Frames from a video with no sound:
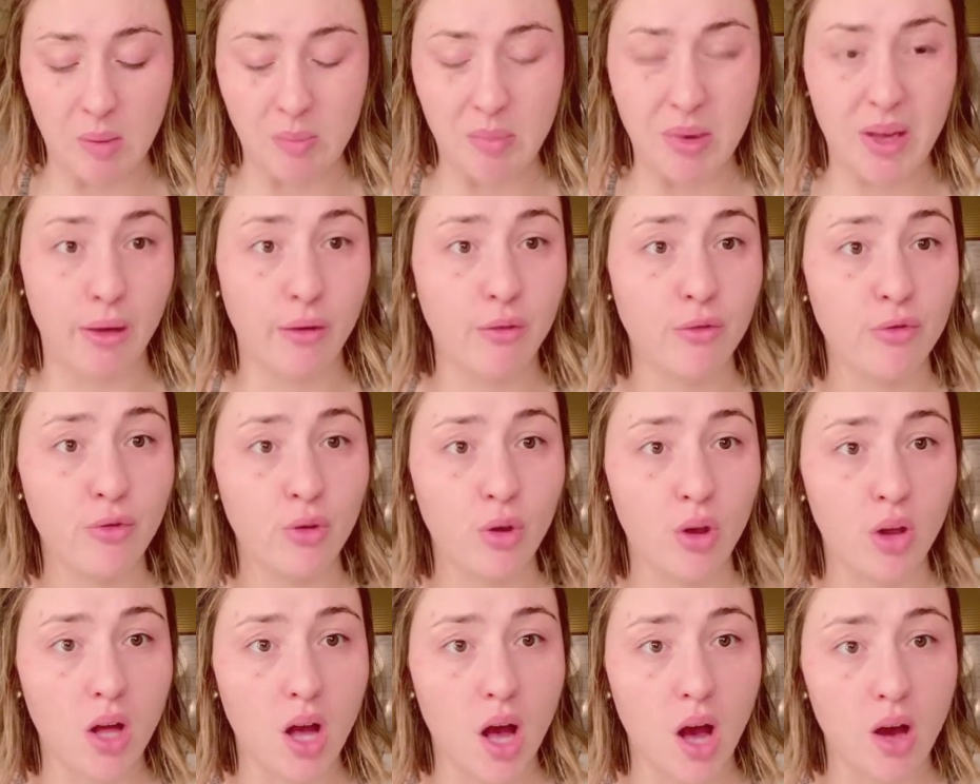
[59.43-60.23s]
and
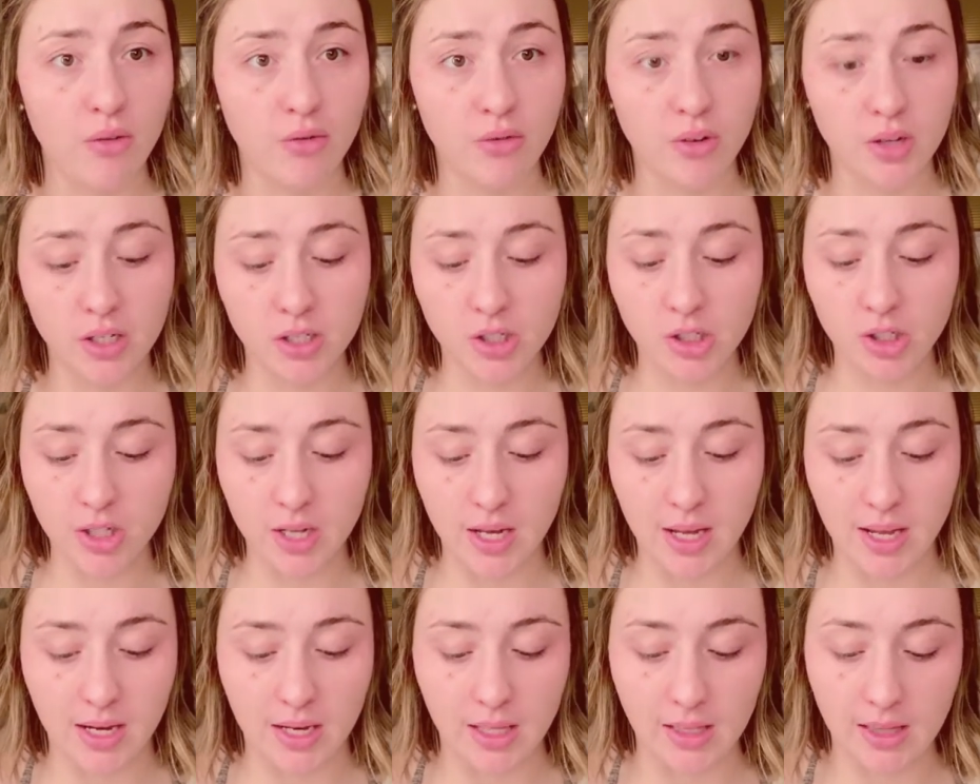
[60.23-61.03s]
full coverage,
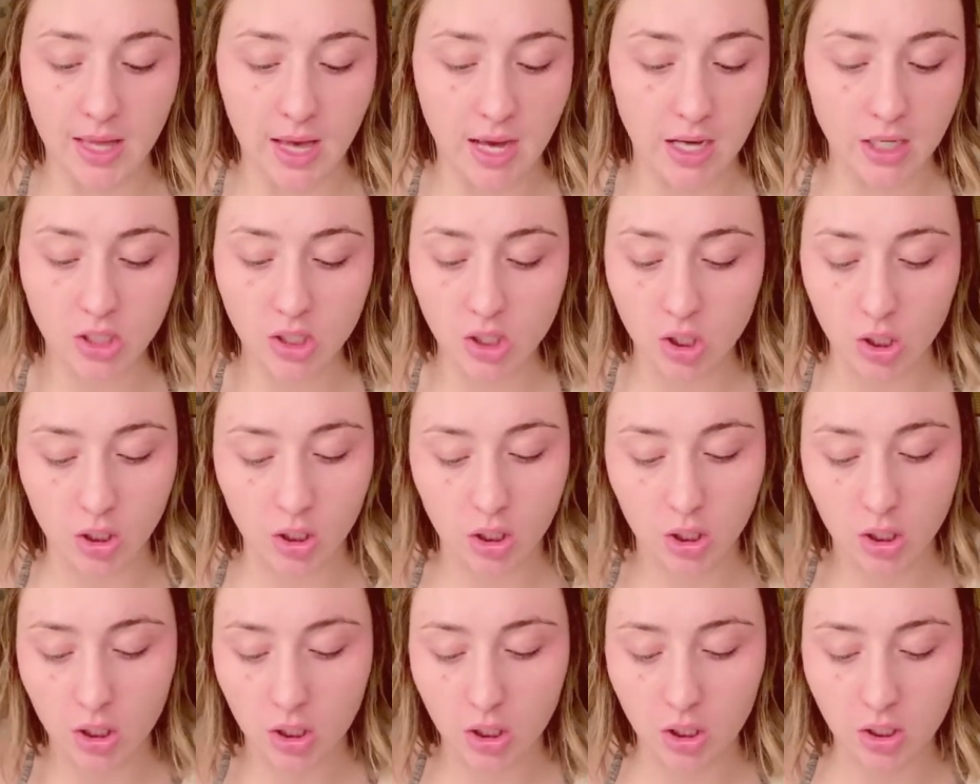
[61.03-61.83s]
and it lasts
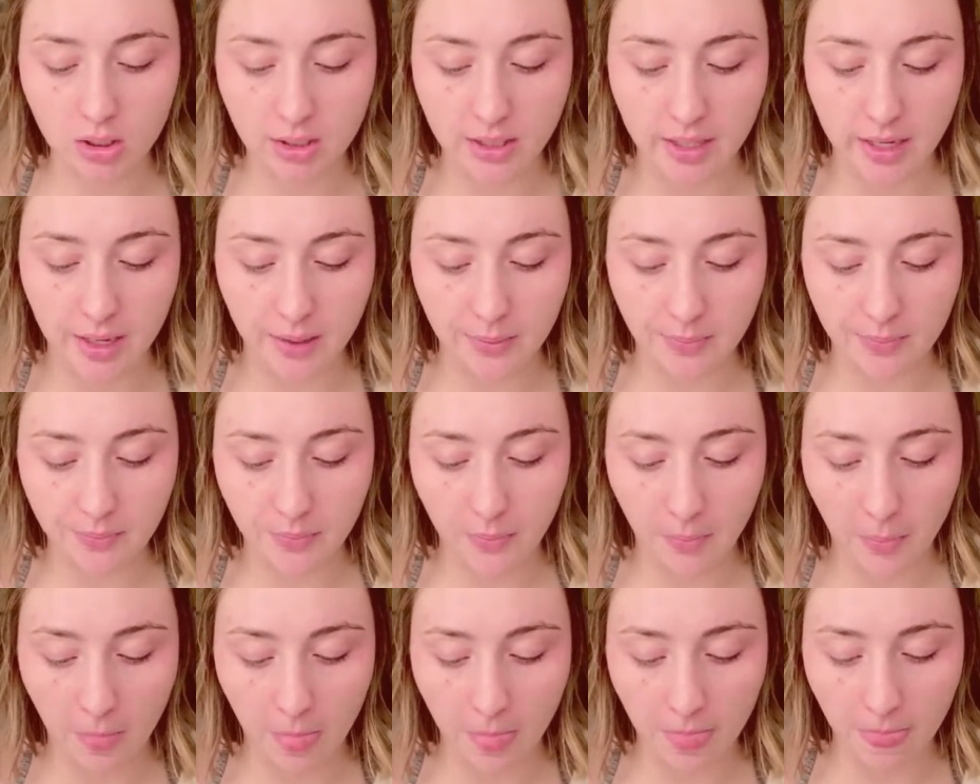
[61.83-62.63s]
all day
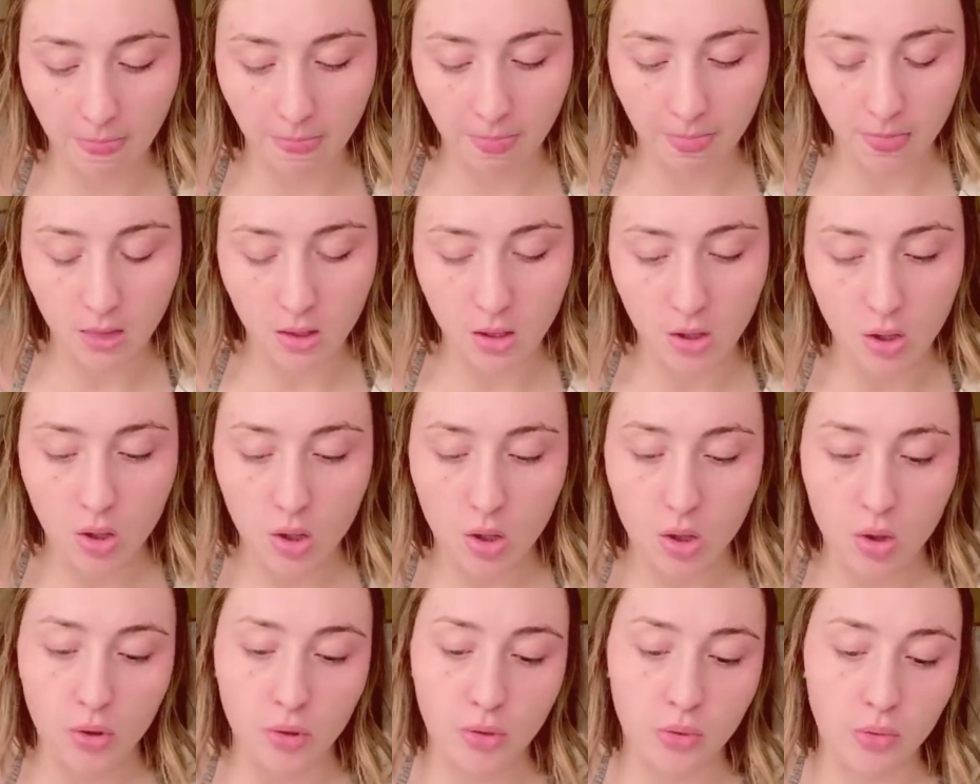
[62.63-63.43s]

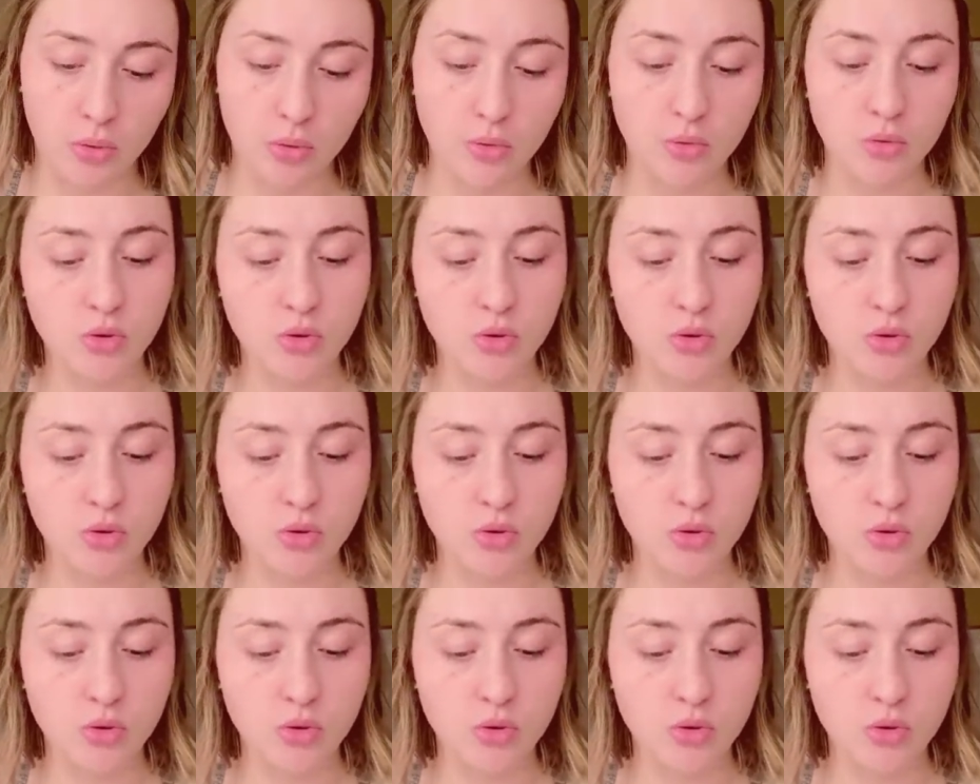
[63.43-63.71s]
through